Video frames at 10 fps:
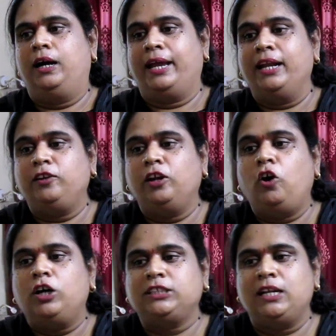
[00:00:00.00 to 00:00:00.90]

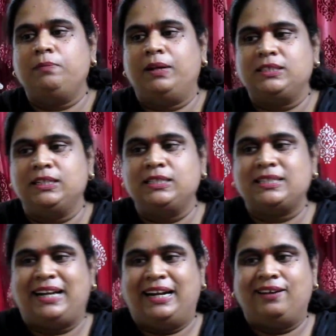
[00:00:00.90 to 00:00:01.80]
intercostal muscles
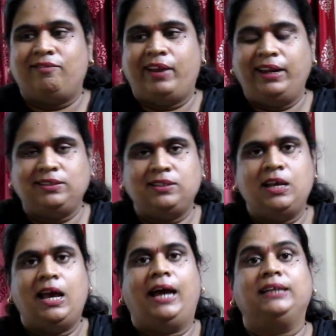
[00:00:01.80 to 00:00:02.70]
contract
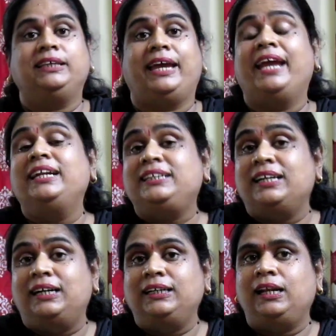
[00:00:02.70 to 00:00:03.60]
and the
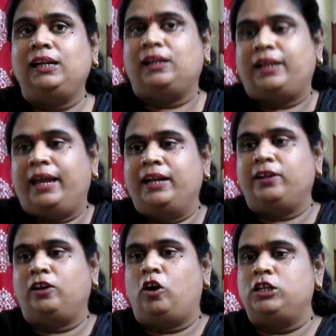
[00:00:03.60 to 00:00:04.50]
internal
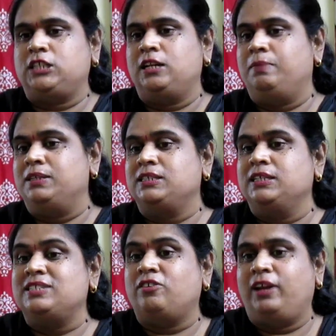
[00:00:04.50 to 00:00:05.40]
intercostal
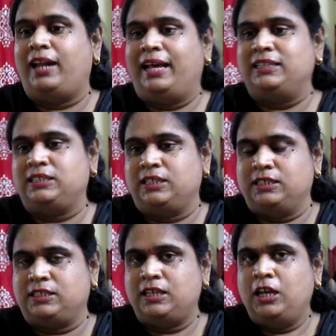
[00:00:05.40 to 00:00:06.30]
muscles
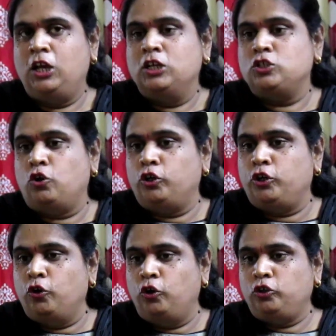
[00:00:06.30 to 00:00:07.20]
relaxes. So
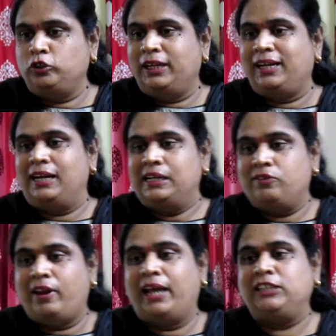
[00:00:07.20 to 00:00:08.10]
due to the
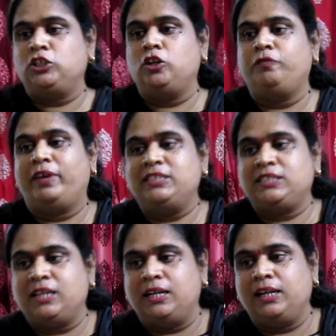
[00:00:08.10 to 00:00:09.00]
contraction of
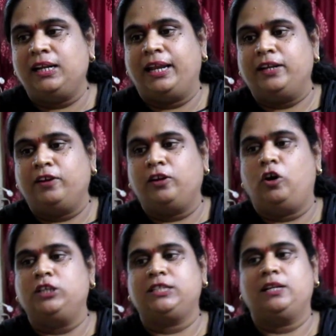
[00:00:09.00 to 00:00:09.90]
external
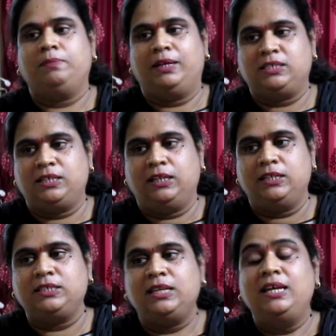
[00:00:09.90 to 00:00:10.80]
intercostal
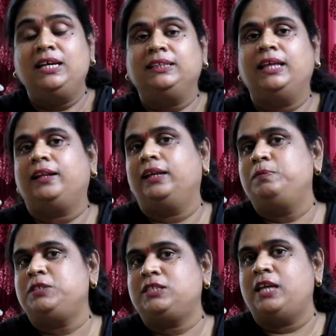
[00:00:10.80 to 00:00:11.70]
muscles, the
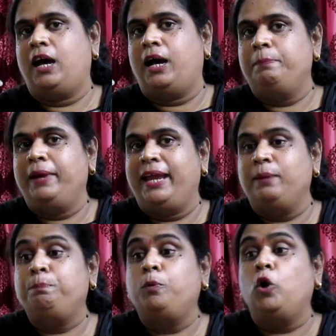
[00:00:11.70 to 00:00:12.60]
ribs, they are
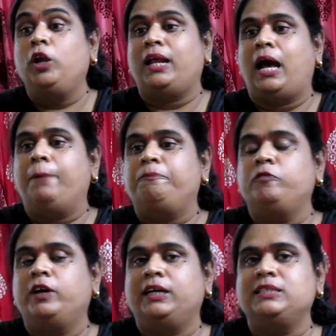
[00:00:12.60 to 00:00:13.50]
being pulled
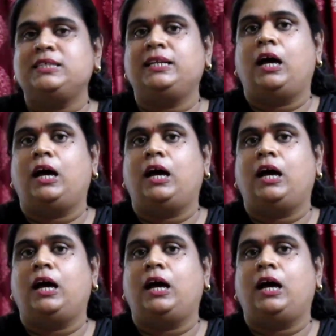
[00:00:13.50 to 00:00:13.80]
upwards and